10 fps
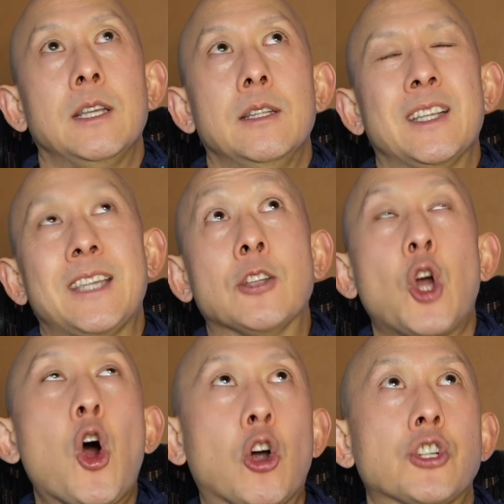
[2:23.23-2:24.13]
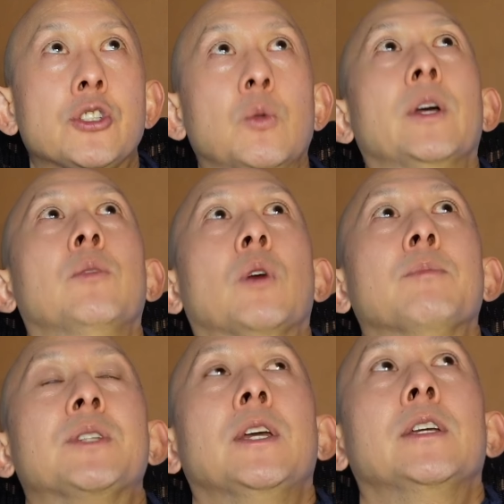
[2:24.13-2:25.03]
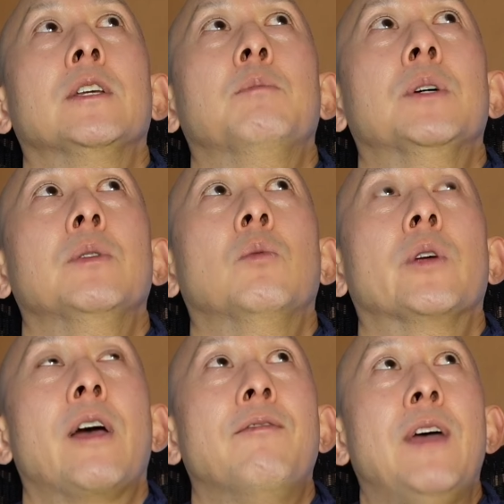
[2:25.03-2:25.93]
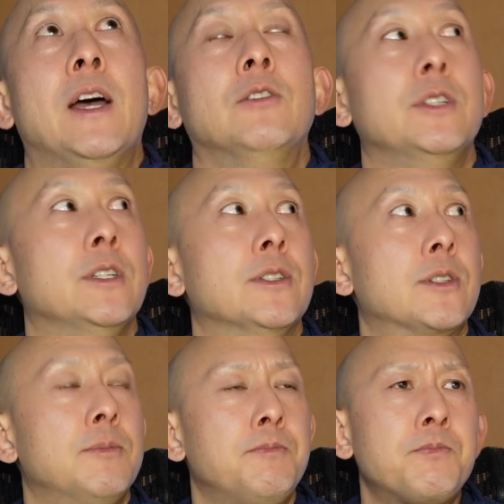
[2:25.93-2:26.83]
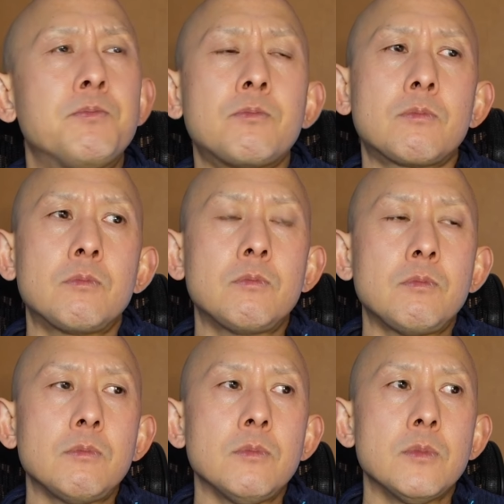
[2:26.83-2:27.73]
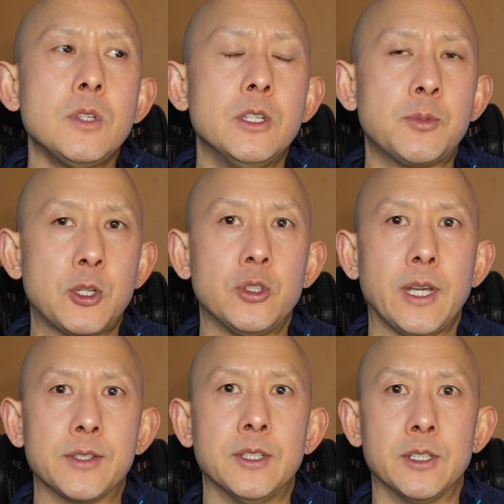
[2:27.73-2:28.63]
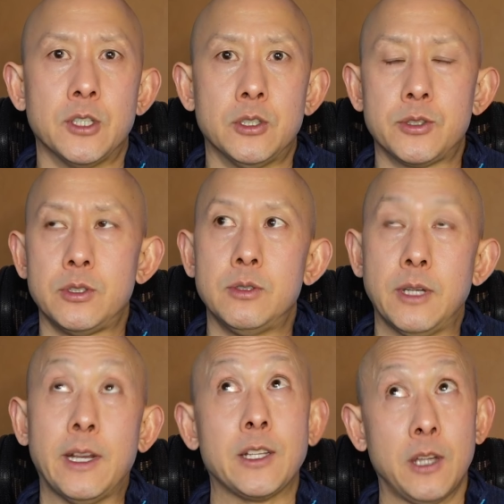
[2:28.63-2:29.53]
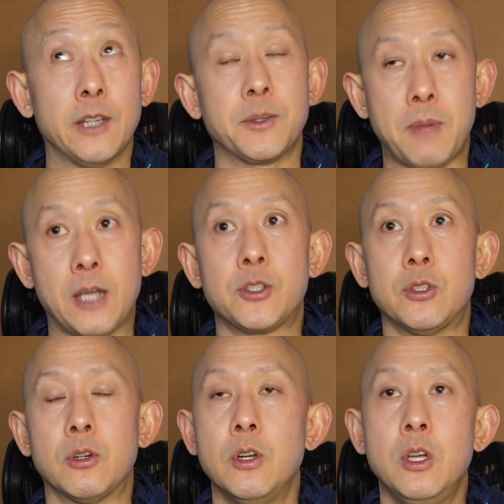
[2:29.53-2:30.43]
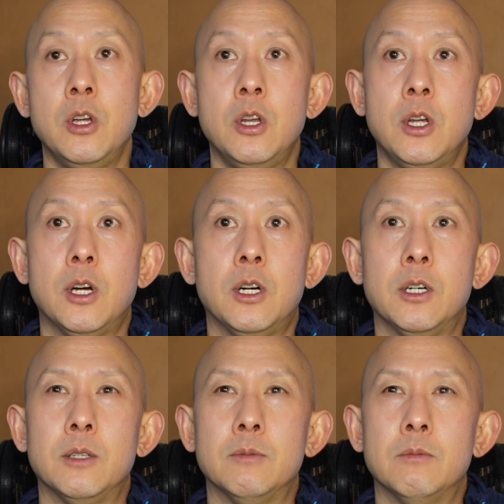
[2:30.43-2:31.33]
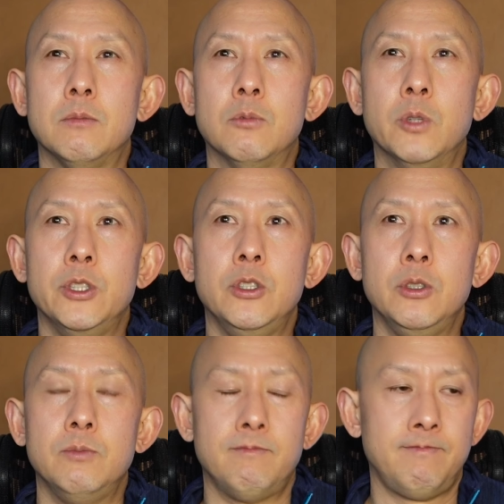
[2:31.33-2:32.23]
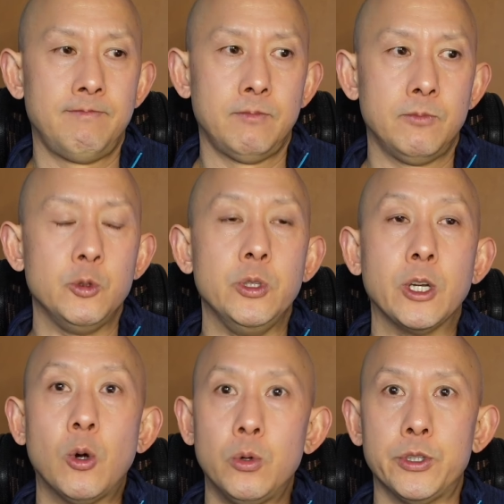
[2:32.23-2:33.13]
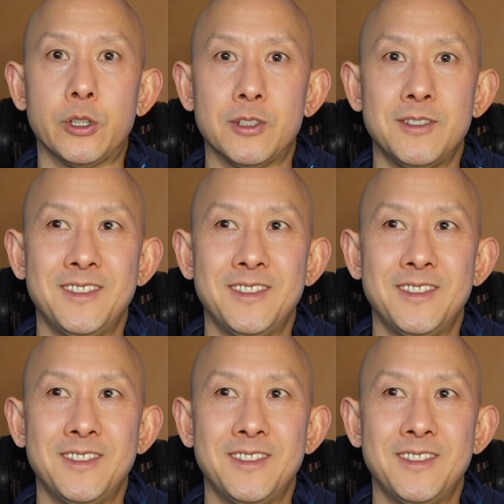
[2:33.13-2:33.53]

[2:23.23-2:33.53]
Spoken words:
It sounds harsh the way when I'm saying it, but what I found is, especially as an adult and as a master, when you get older,